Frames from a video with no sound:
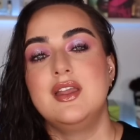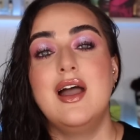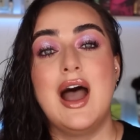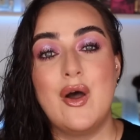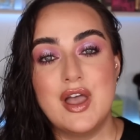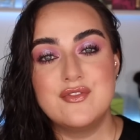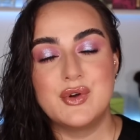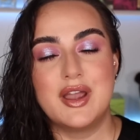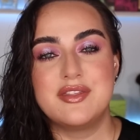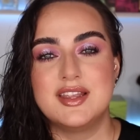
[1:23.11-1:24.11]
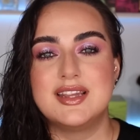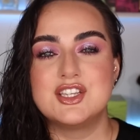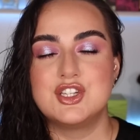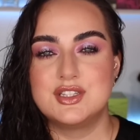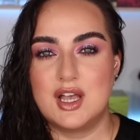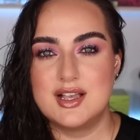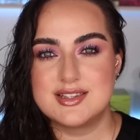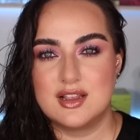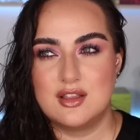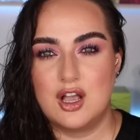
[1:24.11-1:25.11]
However, I think that she
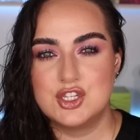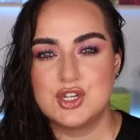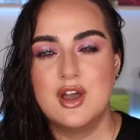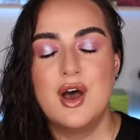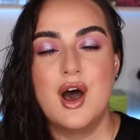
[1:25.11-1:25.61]
does launch